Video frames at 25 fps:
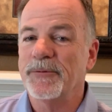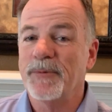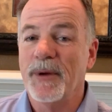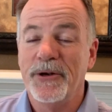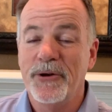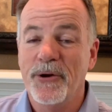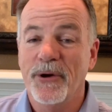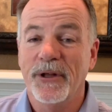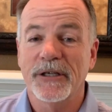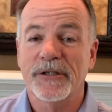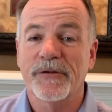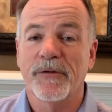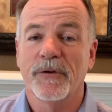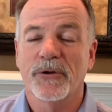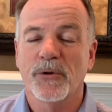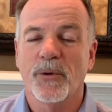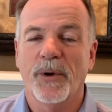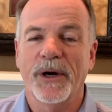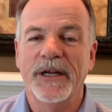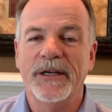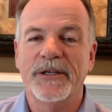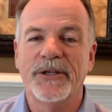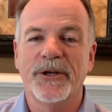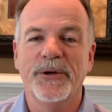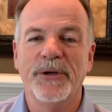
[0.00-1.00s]
been doing this for
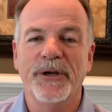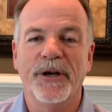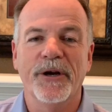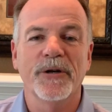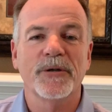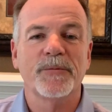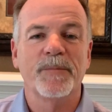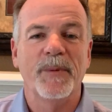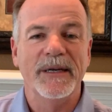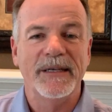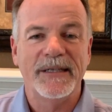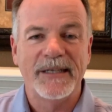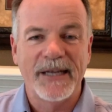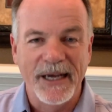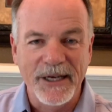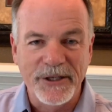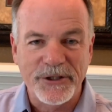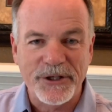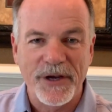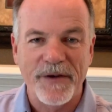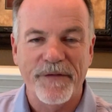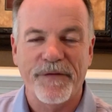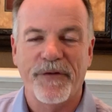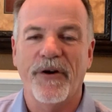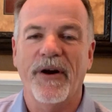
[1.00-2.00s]
22 years, been
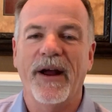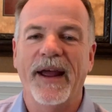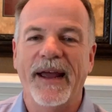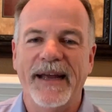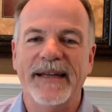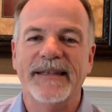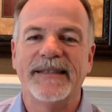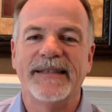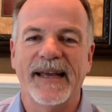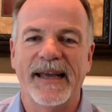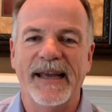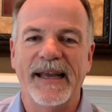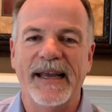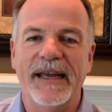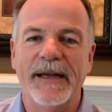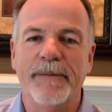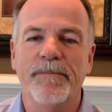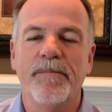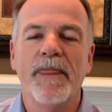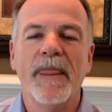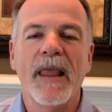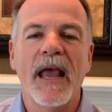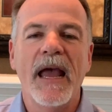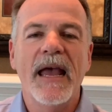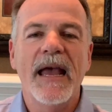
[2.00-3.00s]
teaching for
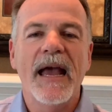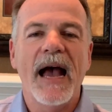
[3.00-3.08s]
18.